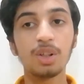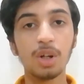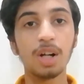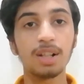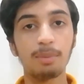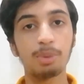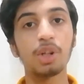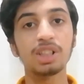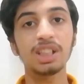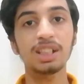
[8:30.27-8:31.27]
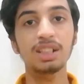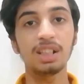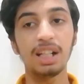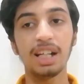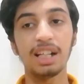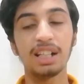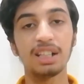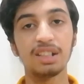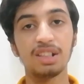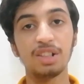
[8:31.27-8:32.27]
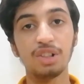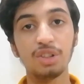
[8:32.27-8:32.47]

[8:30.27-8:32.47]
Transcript: got a project and